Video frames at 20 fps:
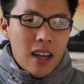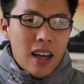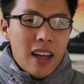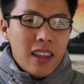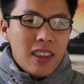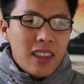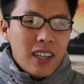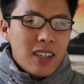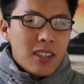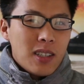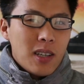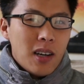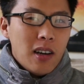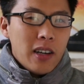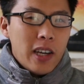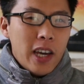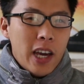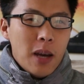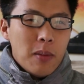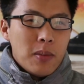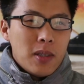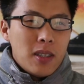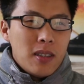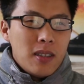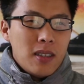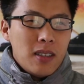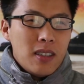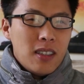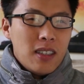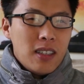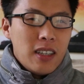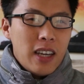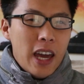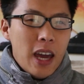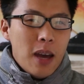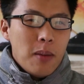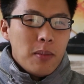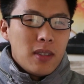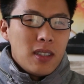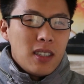I think it's called GAEMS.
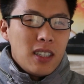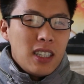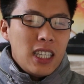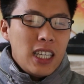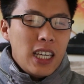GAEMS?